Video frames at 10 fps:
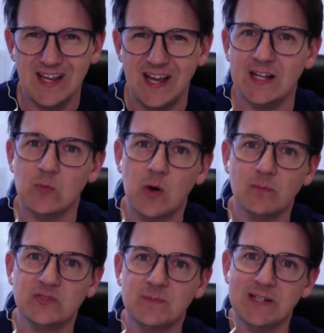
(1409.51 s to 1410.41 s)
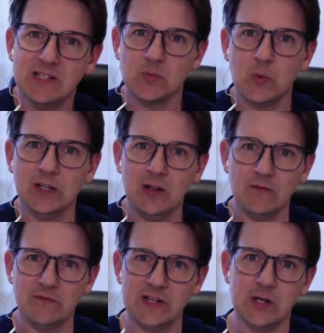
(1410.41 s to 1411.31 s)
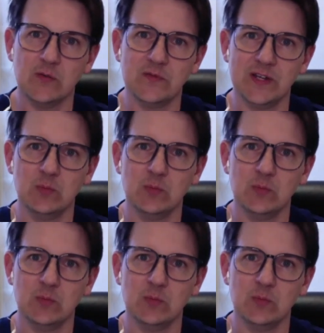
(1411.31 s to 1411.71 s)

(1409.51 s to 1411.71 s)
And it won't be just one long video feed.